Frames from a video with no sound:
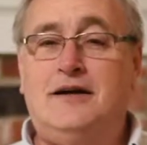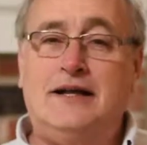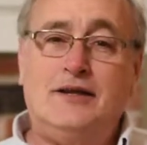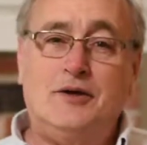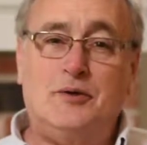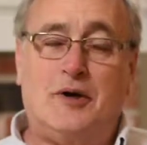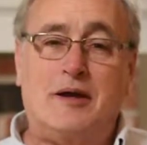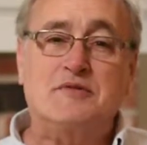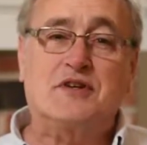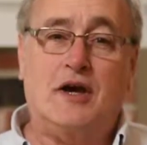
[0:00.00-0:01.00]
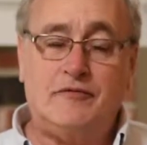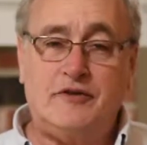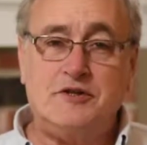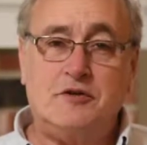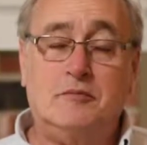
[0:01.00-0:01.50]
Hello, I'm Scott
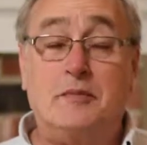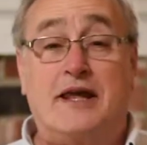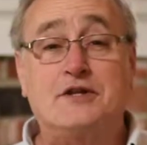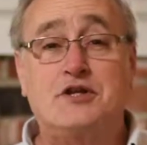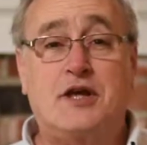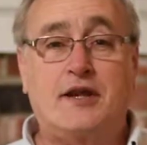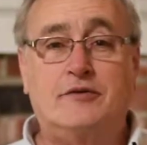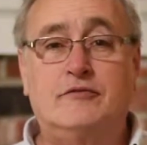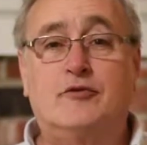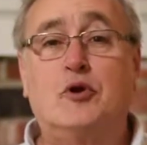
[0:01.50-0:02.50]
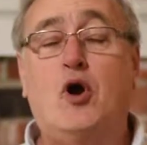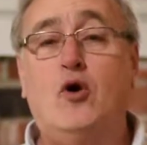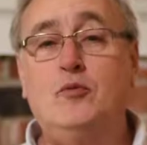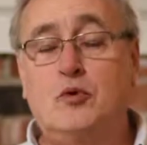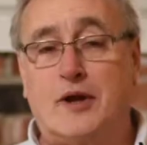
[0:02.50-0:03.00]
Fisher, Managing Editor for
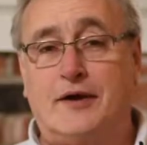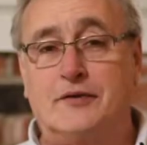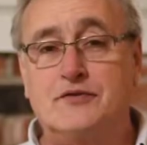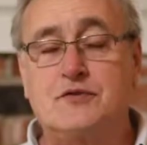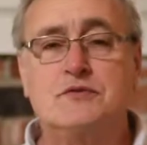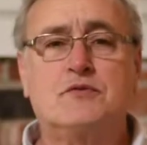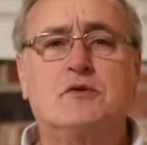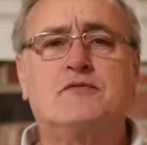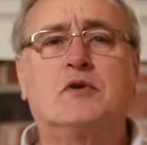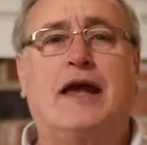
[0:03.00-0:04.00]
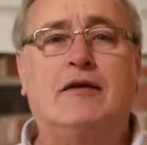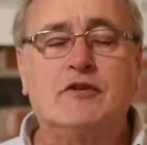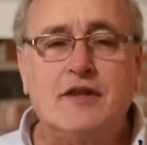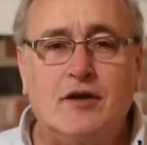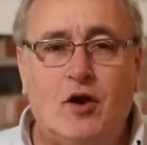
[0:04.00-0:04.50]
Home Grounds, your source for
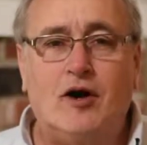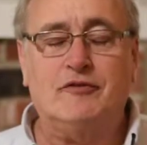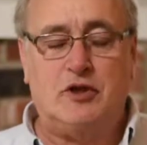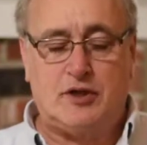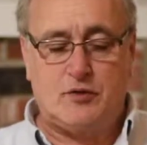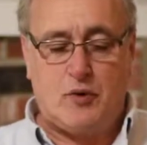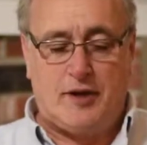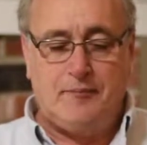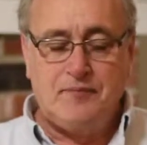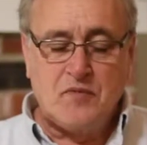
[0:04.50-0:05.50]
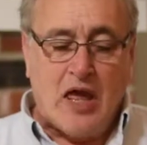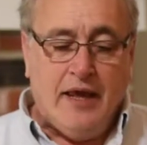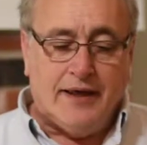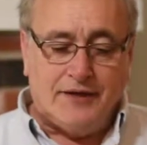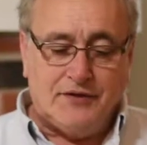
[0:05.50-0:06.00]
everything coffee on the web.
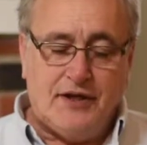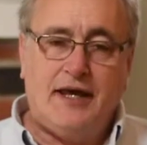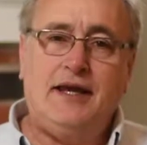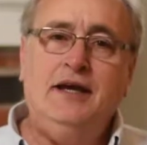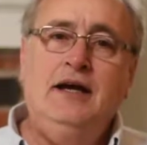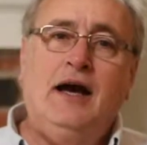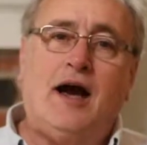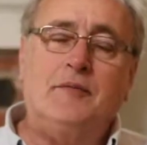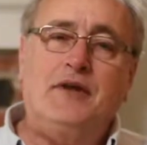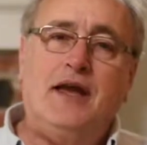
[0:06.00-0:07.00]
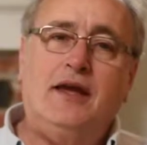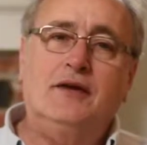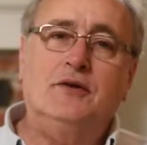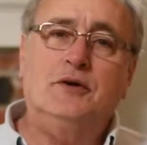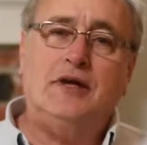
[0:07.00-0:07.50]
And today I'm taking
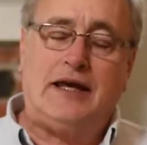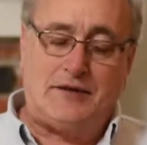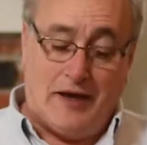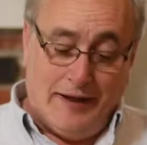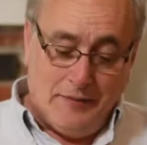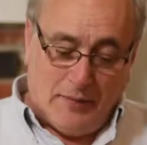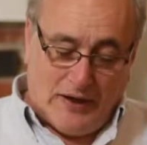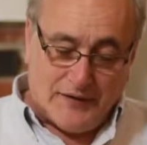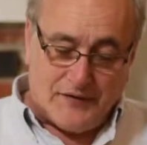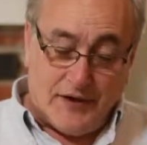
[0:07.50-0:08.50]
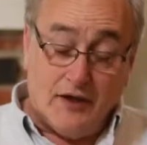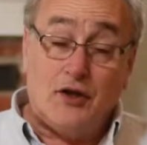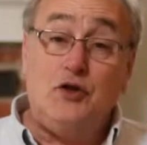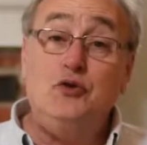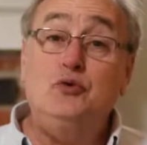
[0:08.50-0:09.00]
a look at unboxing
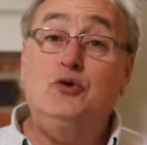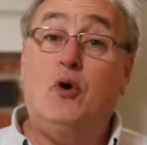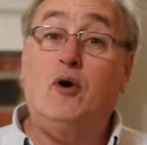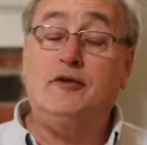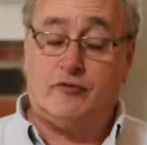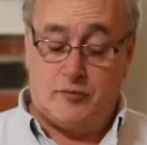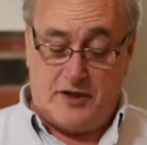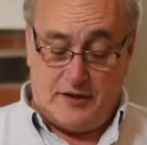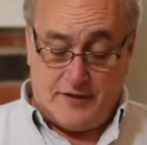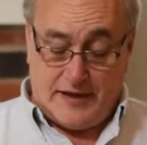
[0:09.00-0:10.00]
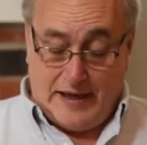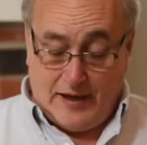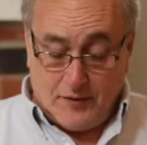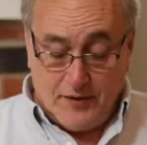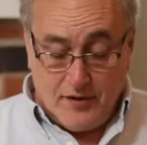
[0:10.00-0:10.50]
a new toy for me, the
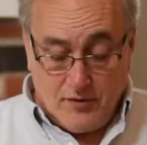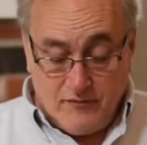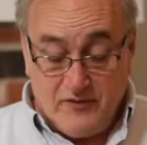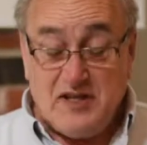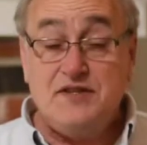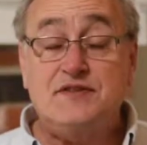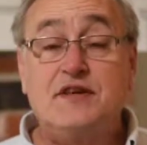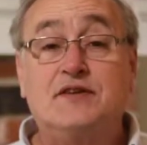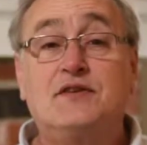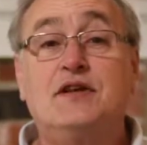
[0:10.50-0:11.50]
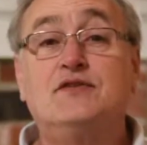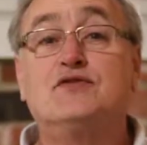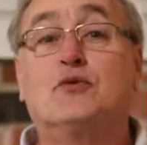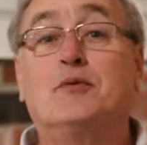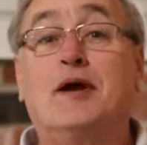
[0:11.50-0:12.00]
Hario V60
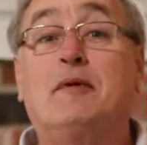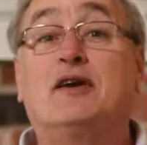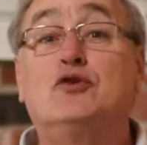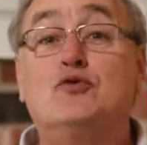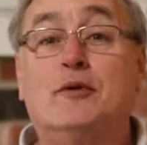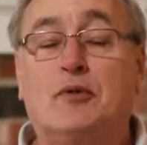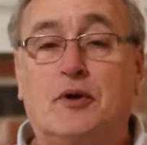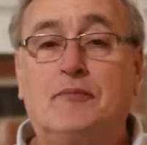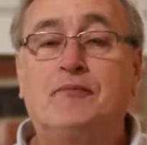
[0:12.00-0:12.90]
Ceramic Dripper.